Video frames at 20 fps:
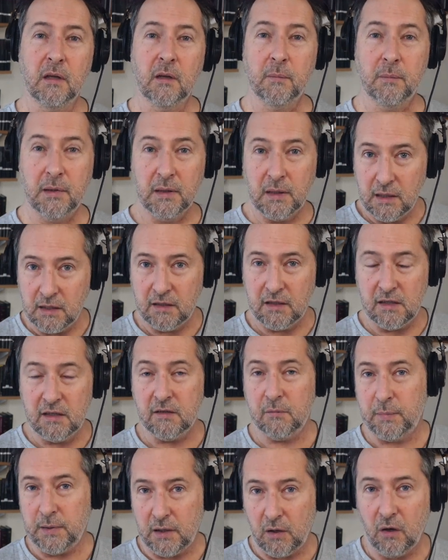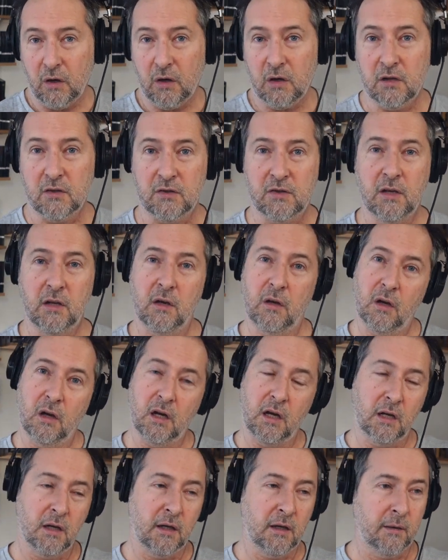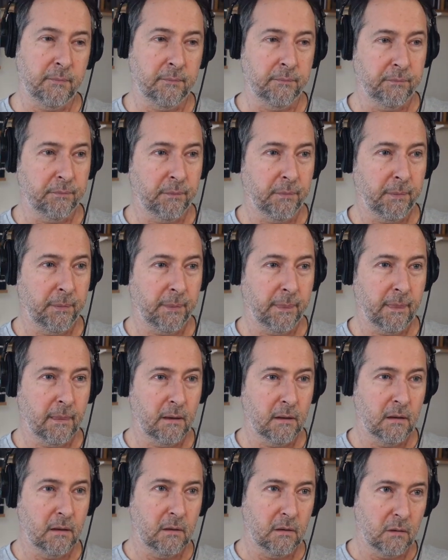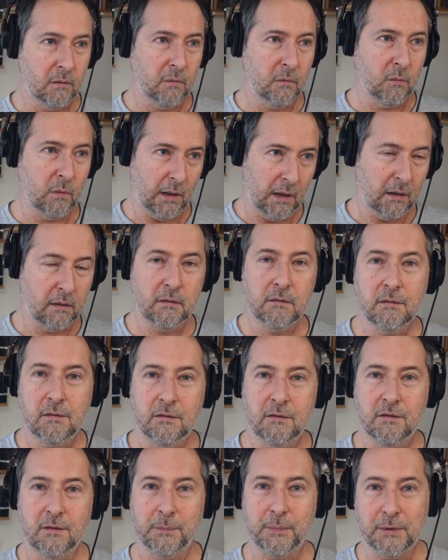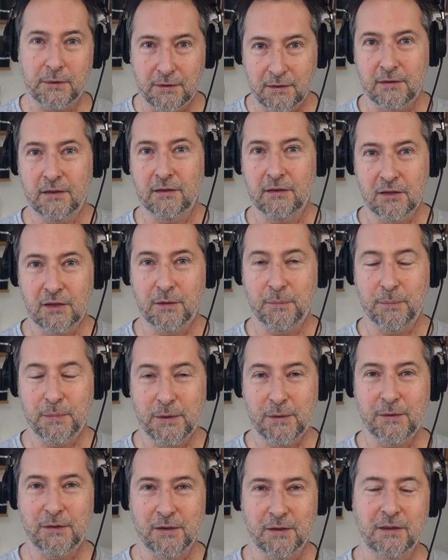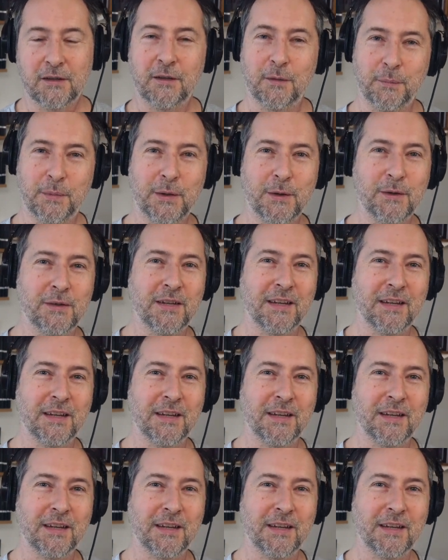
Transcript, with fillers: But it is because um, well, to put it into computer computer